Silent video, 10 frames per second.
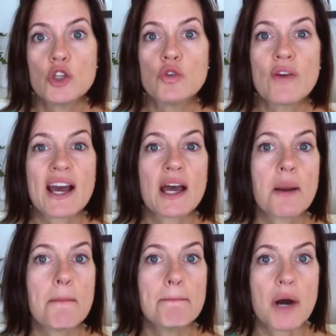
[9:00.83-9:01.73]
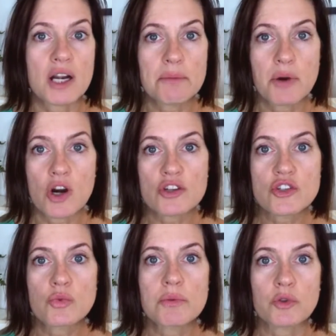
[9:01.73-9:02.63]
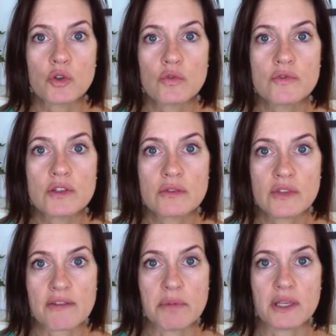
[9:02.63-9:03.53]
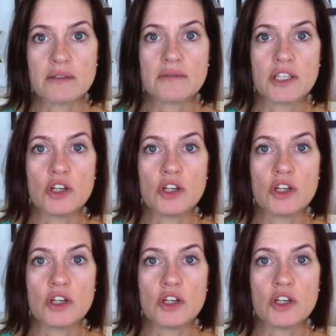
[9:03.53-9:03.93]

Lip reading: You've had body parts removed. They've been,